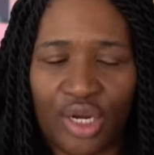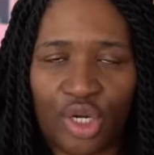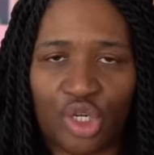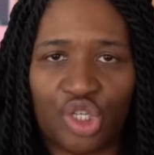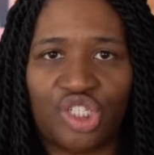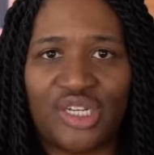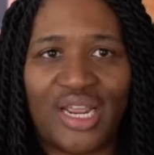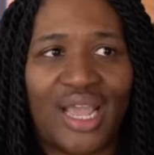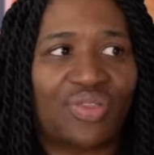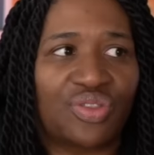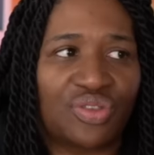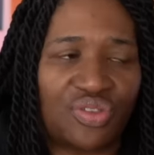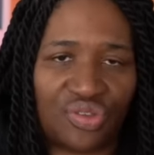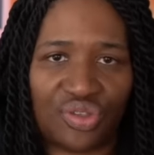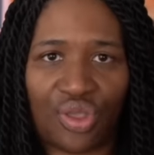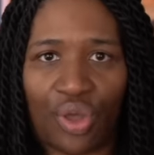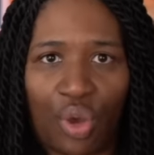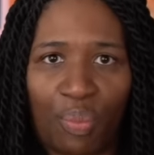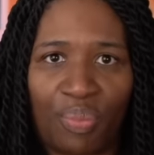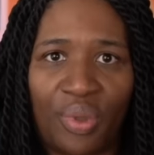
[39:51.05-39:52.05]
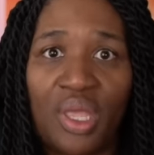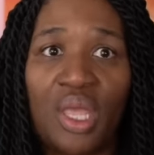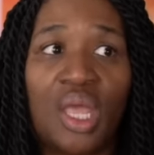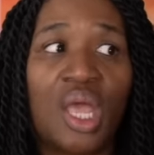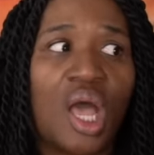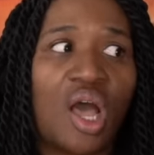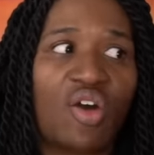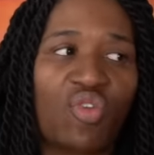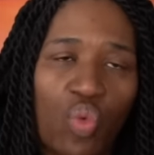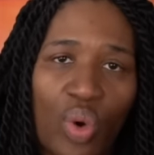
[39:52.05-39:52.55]
understand the scope
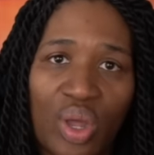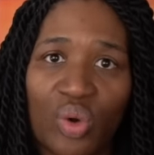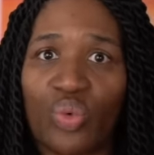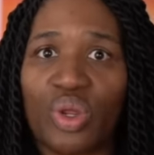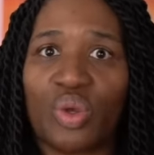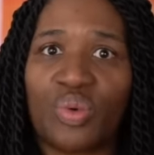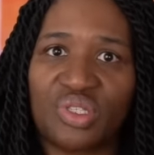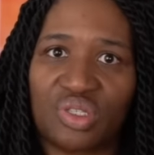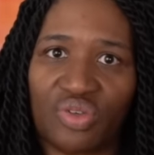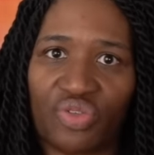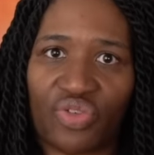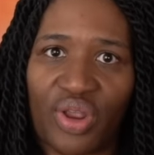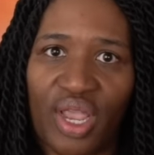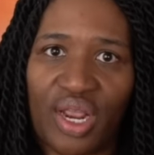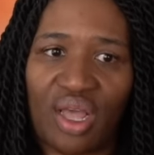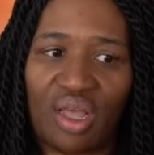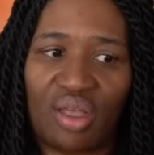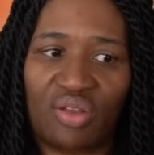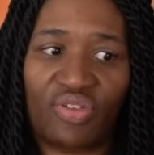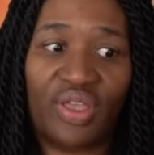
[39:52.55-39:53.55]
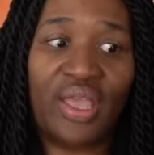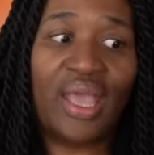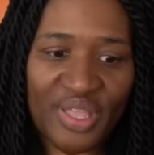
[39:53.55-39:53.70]
of what Rick was afraid of,